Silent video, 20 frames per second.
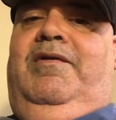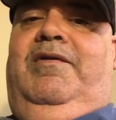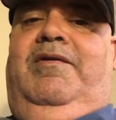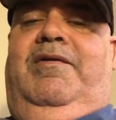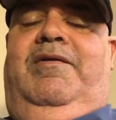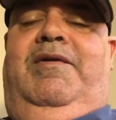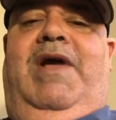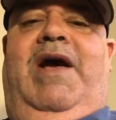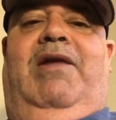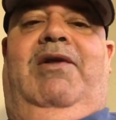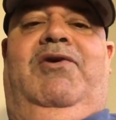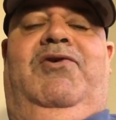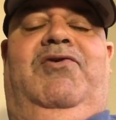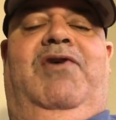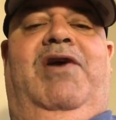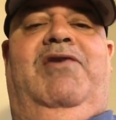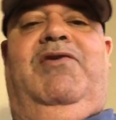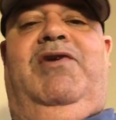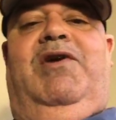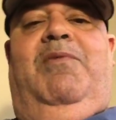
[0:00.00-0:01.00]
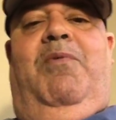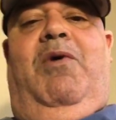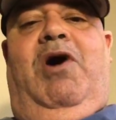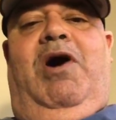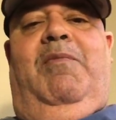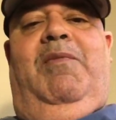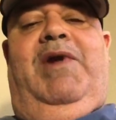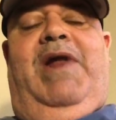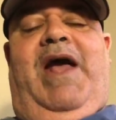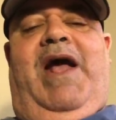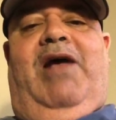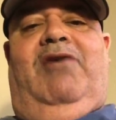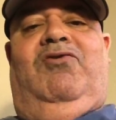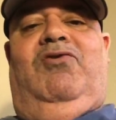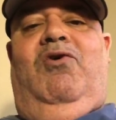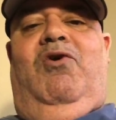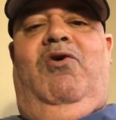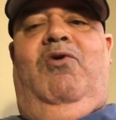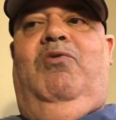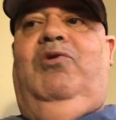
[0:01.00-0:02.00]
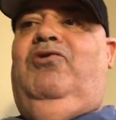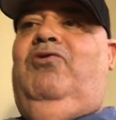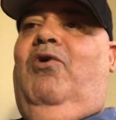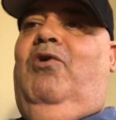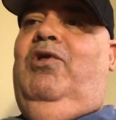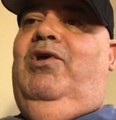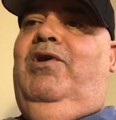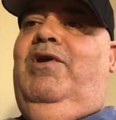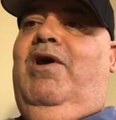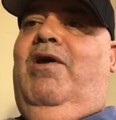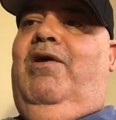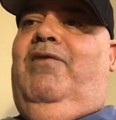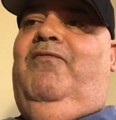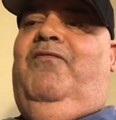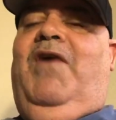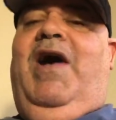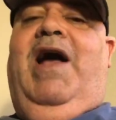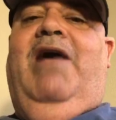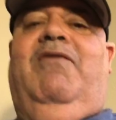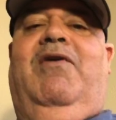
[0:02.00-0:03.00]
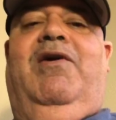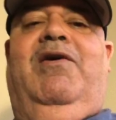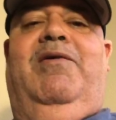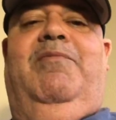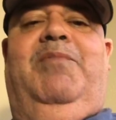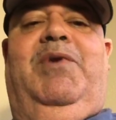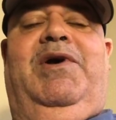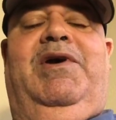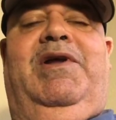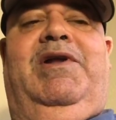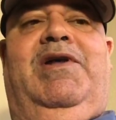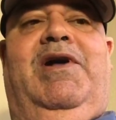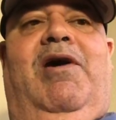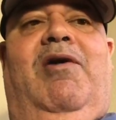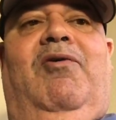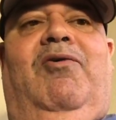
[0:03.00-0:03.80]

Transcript: Now the Treasury Department asshole was holding on $500 billion,